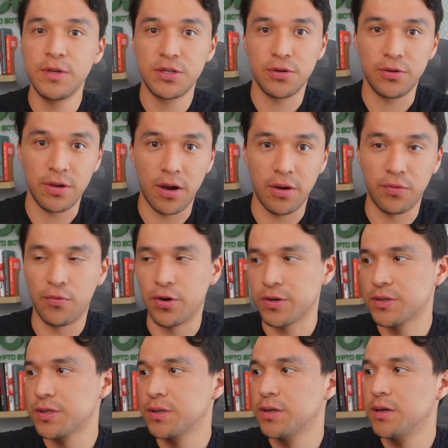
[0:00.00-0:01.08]
me show you how it
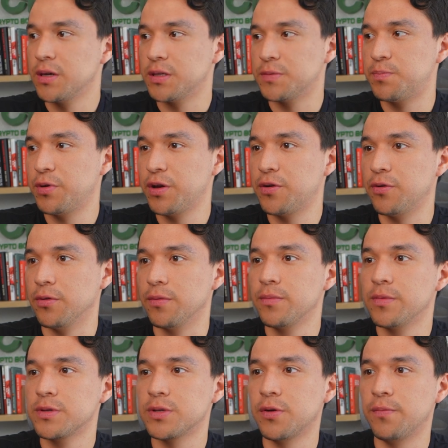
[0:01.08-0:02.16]
works. It's pretty cool.
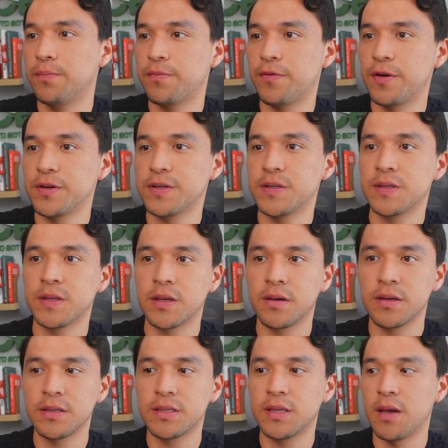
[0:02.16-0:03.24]
So first
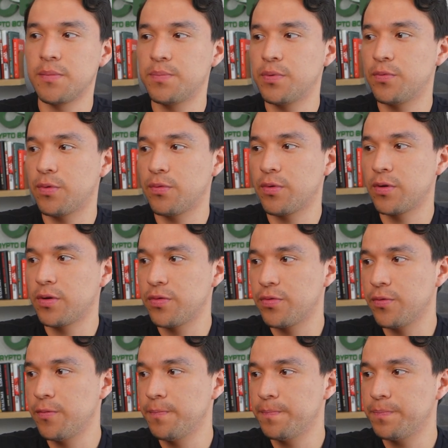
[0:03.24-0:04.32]
step, what we're gonna
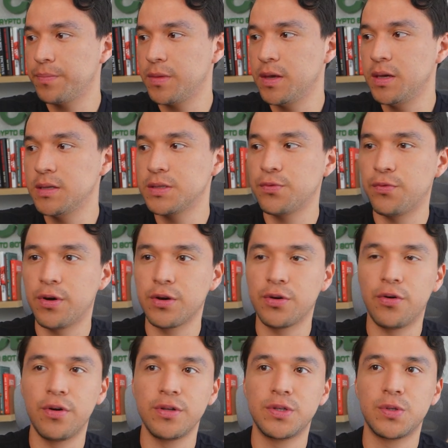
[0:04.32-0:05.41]
do is we're
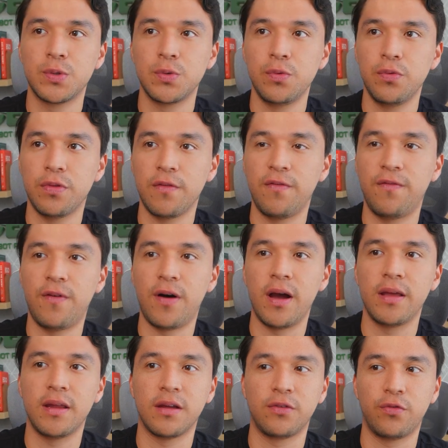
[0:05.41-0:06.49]
going to
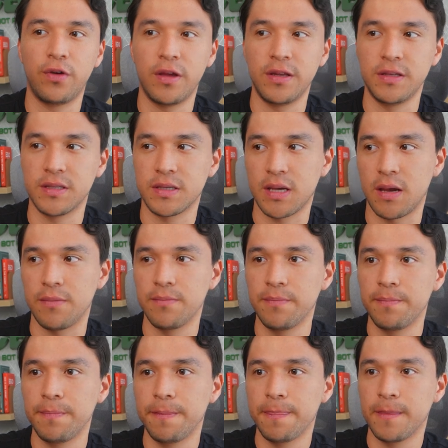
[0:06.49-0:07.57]
define a trading time.
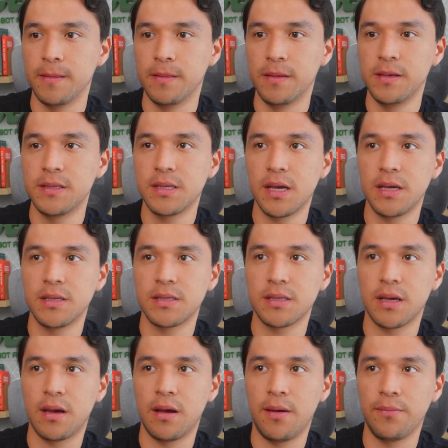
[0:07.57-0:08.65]
In this
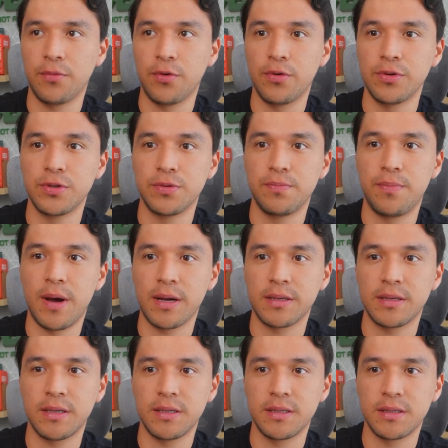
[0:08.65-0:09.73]
case, I'm going to
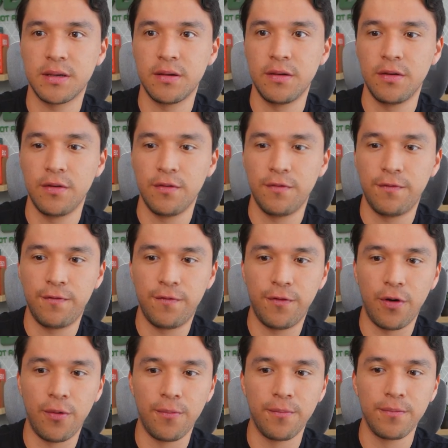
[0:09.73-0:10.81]
backtest
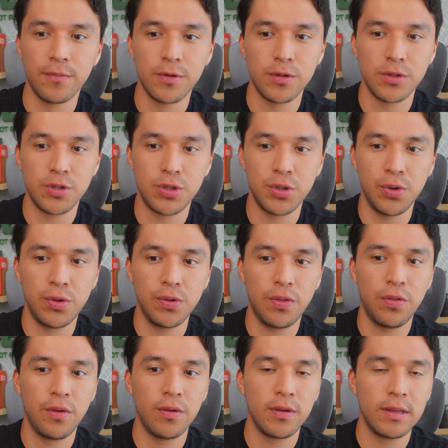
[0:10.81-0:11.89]
from
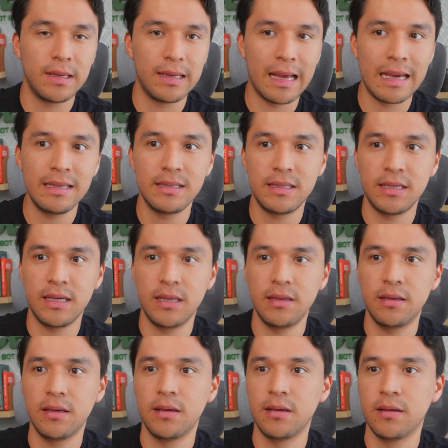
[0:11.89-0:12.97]
June
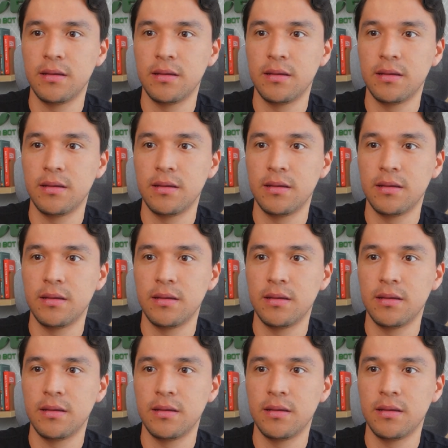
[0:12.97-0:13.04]
19th